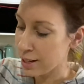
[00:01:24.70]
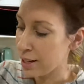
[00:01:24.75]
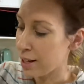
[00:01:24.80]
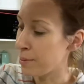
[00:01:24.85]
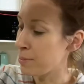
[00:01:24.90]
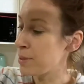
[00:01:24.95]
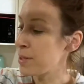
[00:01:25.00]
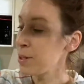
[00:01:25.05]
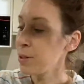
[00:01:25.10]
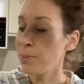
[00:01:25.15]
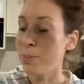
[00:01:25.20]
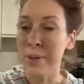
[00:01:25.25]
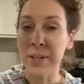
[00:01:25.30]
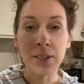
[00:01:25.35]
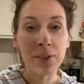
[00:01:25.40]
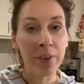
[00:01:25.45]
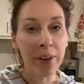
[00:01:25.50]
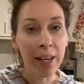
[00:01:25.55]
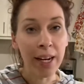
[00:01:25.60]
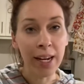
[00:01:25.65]
I'm still
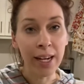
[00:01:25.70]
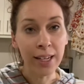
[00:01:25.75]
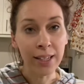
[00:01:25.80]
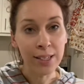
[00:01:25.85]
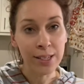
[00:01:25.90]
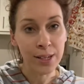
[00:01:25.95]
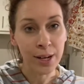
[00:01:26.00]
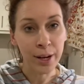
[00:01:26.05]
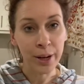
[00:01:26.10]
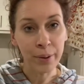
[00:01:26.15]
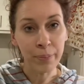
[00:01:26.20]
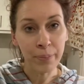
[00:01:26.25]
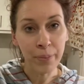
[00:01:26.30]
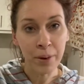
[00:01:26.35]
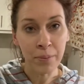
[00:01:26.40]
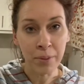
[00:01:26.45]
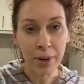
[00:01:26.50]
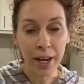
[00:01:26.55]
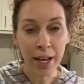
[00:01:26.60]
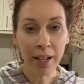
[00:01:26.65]
breastfeeding, so
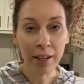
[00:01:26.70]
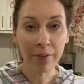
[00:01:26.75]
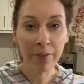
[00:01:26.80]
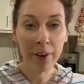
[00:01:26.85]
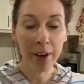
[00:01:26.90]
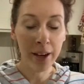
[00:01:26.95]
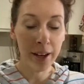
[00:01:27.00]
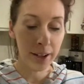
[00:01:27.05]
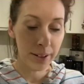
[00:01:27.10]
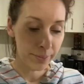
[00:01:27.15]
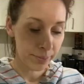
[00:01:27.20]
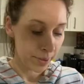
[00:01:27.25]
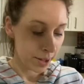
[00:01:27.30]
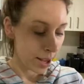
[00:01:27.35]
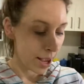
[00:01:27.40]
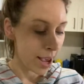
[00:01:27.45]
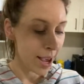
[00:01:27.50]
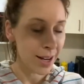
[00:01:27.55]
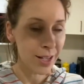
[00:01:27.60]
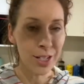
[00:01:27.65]
I'm on Elevate
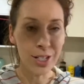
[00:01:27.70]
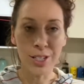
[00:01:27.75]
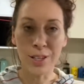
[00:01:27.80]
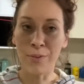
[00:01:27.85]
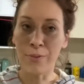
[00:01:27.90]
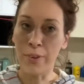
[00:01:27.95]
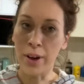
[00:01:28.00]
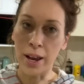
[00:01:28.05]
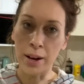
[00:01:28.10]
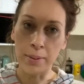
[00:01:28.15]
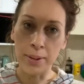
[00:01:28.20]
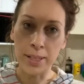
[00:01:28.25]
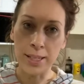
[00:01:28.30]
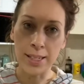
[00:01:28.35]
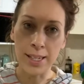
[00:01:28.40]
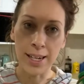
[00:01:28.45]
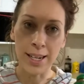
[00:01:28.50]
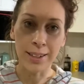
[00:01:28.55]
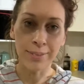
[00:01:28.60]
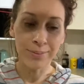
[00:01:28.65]
and just some vitamin
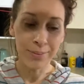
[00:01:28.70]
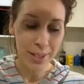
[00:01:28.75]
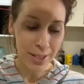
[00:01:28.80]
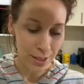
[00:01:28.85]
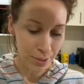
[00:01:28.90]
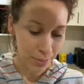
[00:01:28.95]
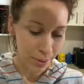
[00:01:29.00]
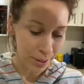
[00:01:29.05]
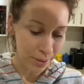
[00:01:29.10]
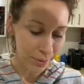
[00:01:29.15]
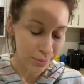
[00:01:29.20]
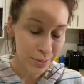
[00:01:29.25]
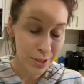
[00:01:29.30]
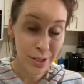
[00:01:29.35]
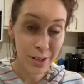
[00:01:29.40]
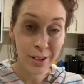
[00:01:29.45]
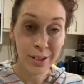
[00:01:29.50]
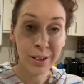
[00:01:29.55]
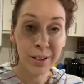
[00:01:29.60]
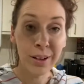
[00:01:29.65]
C as well.
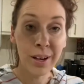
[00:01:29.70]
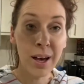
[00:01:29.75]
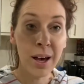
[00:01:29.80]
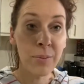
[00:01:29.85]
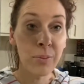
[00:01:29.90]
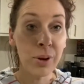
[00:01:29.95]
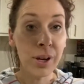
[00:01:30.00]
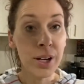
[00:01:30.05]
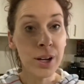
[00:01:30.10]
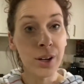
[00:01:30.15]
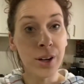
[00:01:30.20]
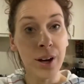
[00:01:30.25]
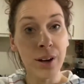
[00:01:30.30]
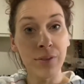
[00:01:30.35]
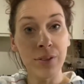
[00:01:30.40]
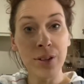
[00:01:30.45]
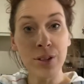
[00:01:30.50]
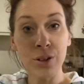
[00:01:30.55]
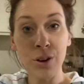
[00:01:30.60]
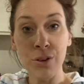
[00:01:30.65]
So we're gonna go
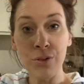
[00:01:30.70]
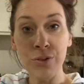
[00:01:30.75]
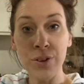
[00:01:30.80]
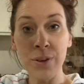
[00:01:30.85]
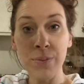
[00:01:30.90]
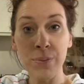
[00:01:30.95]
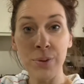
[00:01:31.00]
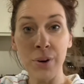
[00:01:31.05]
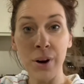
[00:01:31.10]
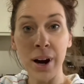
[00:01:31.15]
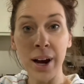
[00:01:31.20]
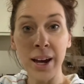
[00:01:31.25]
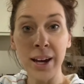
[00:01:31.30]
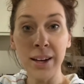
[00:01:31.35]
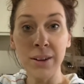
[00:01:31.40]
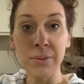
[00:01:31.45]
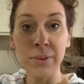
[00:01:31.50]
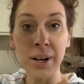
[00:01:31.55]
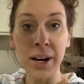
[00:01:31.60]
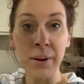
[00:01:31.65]
have this coffee and
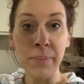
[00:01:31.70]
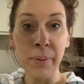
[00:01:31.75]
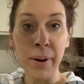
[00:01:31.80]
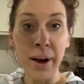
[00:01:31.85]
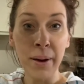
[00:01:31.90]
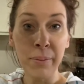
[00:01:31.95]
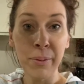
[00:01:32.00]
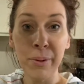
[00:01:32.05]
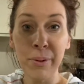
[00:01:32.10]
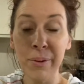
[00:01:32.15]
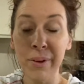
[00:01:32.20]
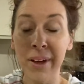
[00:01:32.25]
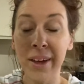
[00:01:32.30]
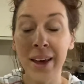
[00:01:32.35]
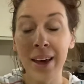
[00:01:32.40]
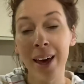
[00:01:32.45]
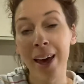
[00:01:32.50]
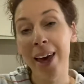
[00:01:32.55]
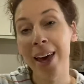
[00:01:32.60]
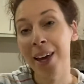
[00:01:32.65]
pray, read our Bible,
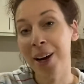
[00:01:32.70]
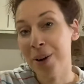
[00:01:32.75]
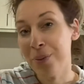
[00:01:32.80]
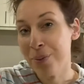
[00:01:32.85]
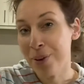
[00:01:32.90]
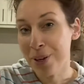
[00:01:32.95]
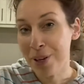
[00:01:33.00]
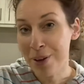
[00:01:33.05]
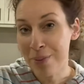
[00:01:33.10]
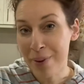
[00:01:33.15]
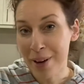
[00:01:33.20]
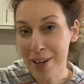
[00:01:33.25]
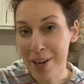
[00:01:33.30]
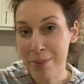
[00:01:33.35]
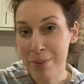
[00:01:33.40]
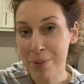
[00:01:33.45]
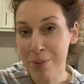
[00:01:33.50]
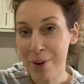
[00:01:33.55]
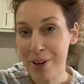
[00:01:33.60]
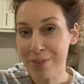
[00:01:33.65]
and I'll pick you back
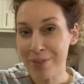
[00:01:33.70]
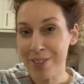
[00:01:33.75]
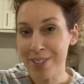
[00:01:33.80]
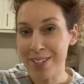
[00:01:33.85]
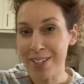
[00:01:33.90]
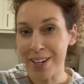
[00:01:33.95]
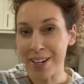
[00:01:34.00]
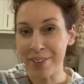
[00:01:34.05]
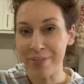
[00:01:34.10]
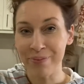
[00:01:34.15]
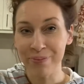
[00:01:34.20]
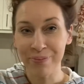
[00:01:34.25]
up at breakfast time.